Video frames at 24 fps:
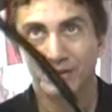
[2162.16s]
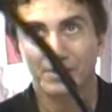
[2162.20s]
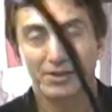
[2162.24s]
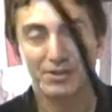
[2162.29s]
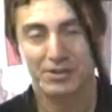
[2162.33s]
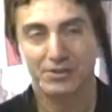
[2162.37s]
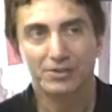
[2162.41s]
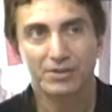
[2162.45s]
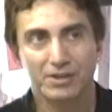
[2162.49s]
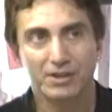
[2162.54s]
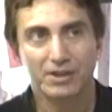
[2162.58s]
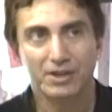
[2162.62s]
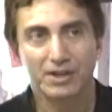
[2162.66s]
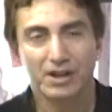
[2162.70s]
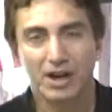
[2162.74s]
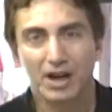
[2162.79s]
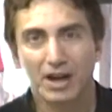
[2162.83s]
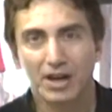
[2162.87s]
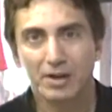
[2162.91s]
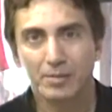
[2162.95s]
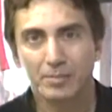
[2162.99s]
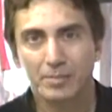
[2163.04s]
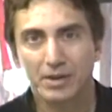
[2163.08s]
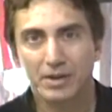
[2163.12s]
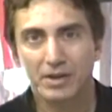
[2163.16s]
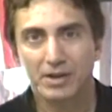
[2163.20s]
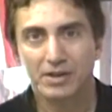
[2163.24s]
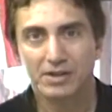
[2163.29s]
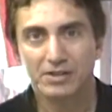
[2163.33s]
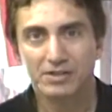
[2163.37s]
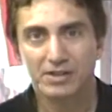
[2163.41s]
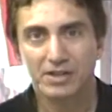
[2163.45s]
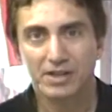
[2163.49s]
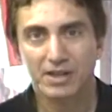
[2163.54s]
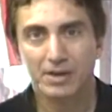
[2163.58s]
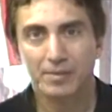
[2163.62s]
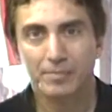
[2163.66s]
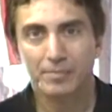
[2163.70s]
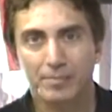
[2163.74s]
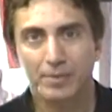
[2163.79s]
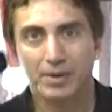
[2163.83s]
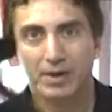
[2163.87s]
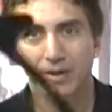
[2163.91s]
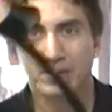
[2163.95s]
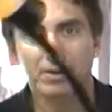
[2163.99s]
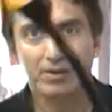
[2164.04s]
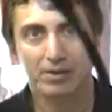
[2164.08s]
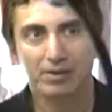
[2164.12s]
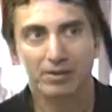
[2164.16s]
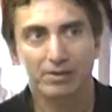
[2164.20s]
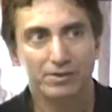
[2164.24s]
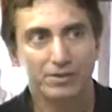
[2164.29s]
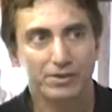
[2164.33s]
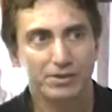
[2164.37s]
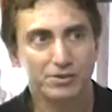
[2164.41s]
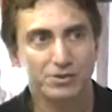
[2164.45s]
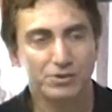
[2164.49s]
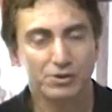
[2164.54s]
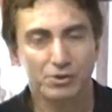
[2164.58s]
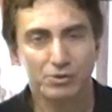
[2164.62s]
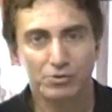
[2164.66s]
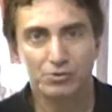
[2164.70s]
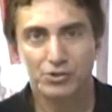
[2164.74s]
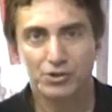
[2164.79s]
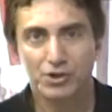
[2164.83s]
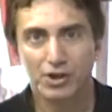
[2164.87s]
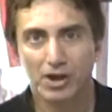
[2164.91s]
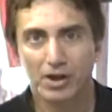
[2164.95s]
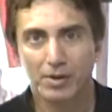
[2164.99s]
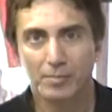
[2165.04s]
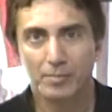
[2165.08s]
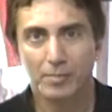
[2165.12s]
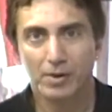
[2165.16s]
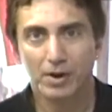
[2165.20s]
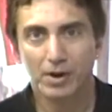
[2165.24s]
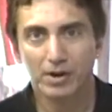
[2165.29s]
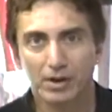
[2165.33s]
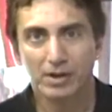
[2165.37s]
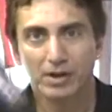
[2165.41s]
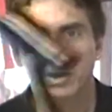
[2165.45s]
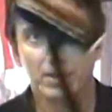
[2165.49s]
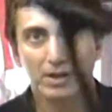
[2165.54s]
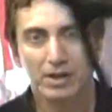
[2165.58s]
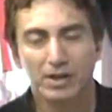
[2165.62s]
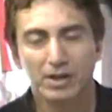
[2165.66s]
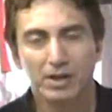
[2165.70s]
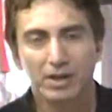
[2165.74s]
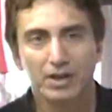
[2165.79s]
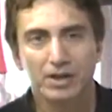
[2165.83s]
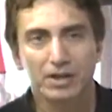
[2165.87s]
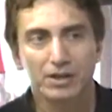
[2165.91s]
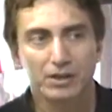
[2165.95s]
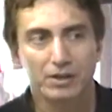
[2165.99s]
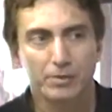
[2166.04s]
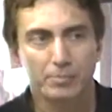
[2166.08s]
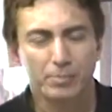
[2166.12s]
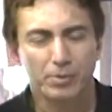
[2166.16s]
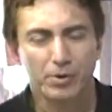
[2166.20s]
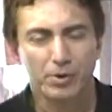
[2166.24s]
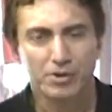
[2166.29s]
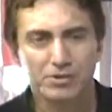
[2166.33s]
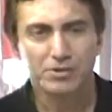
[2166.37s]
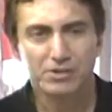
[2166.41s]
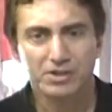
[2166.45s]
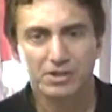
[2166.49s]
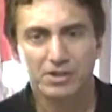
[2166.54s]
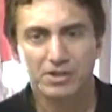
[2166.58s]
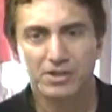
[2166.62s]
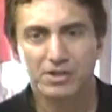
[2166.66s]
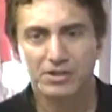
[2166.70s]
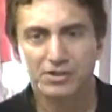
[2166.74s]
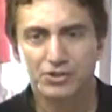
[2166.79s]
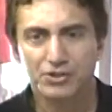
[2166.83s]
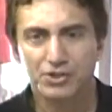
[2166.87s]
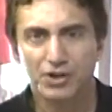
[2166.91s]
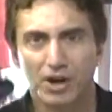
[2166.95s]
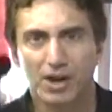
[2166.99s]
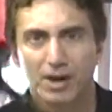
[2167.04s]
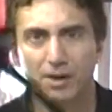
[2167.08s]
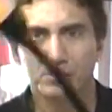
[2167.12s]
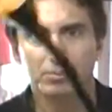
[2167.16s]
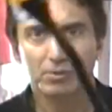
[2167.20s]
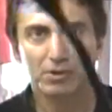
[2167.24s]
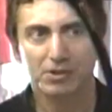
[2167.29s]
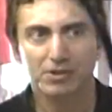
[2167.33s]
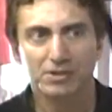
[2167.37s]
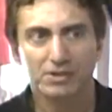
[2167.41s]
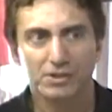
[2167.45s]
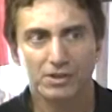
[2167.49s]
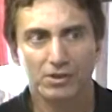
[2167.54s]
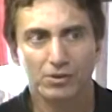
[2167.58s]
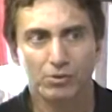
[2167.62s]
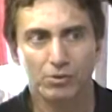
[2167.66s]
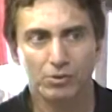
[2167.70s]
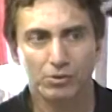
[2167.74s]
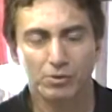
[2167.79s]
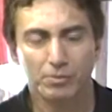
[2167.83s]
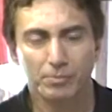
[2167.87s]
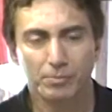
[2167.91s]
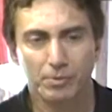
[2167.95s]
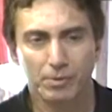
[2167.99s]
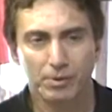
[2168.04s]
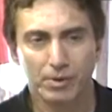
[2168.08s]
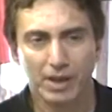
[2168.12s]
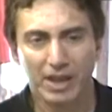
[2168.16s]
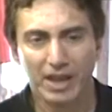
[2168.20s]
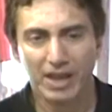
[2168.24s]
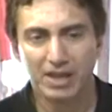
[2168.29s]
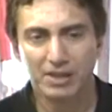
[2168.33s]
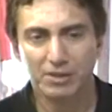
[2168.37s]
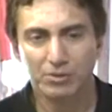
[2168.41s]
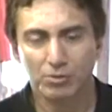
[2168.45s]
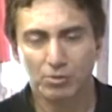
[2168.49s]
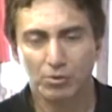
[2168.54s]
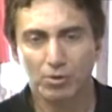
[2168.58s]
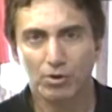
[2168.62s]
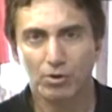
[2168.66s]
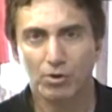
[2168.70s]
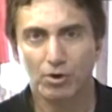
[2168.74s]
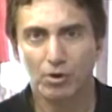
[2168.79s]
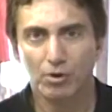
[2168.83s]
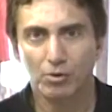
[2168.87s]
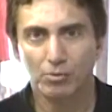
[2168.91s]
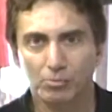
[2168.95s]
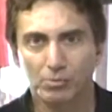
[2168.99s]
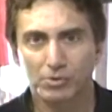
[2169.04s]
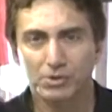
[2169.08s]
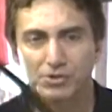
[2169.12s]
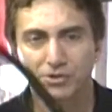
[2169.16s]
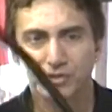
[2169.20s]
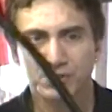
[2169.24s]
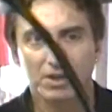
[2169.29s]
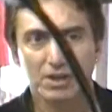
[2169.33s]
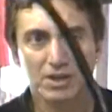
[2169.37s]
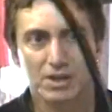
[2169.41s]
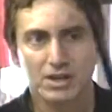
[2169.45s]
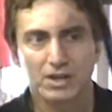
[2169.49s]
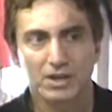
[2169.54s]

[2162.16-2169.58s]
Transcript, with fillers: Is the economy doesn't get better, there's no job market, the person is jobless or the and or homeless,